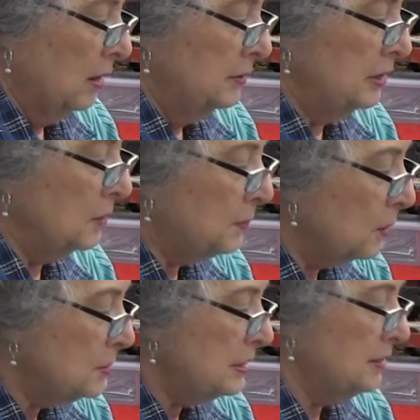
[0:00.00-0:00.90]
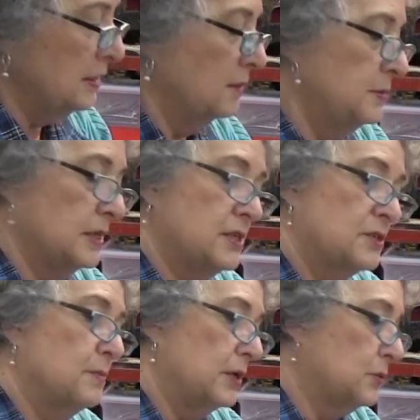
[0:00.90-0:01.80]
The opposing thumb does
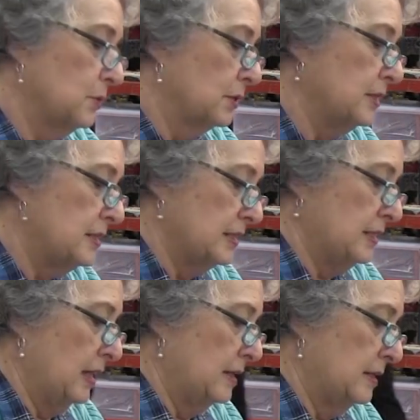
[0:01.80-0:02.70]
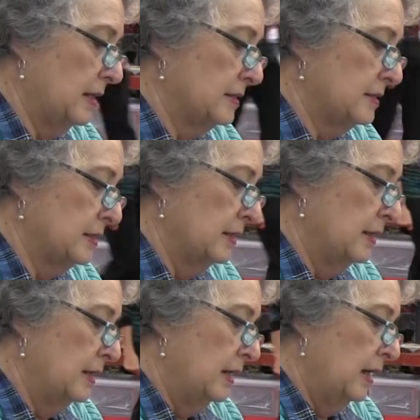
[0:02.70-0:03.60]
as much work as this hand does.
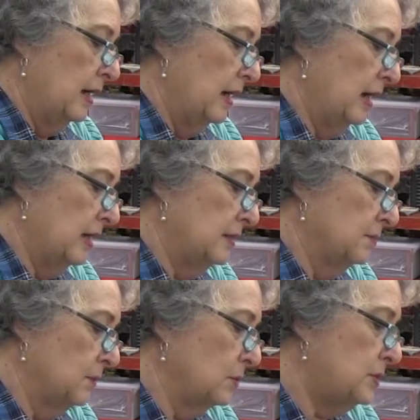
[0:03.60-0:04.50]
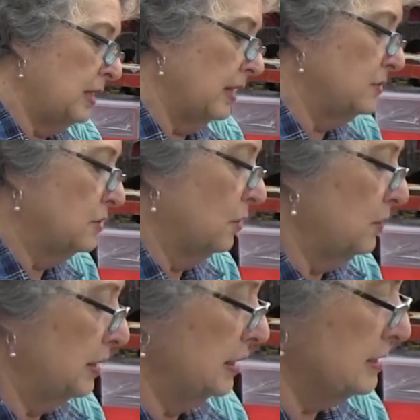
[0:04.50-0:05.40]
And most hand
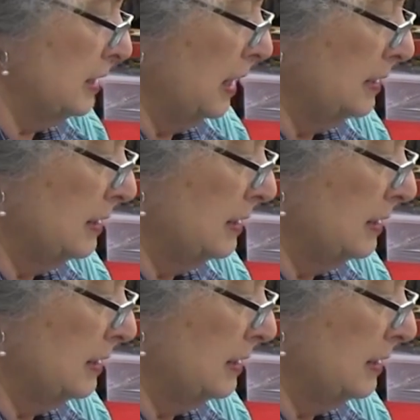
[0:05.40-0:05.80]
sewing is like